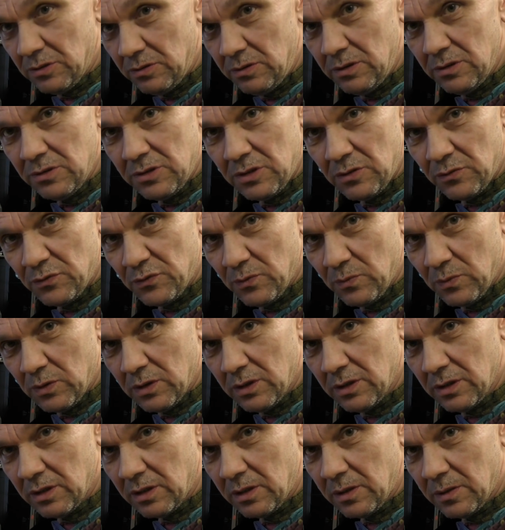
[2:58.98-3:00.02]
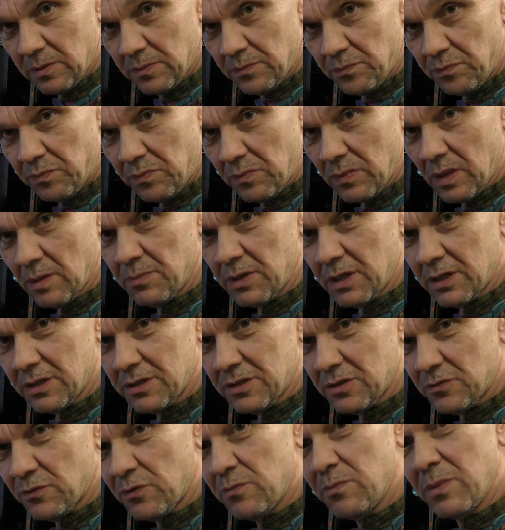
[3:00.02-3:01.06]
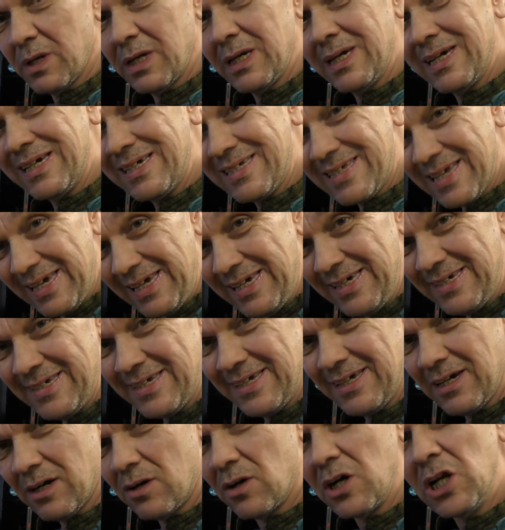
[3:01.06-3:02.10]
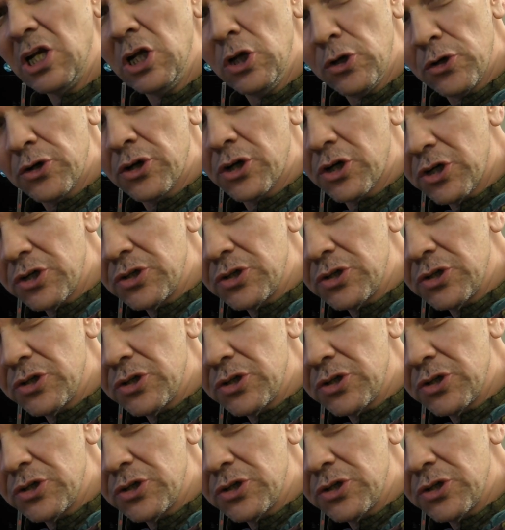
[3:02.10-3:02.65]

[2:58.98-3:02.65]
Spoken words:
use it for work. Because for me it's easy, I look